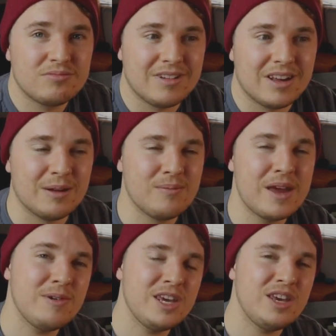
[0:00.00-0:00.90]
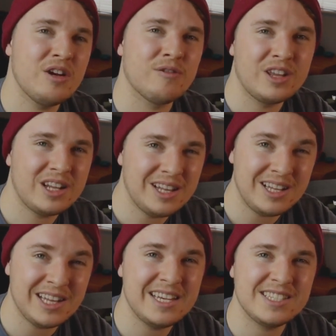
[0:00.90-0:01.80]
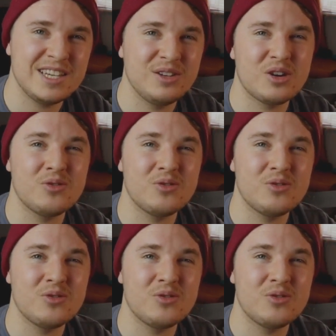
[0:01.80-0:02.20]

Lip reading: maybe you're feeling a little lazy and you don't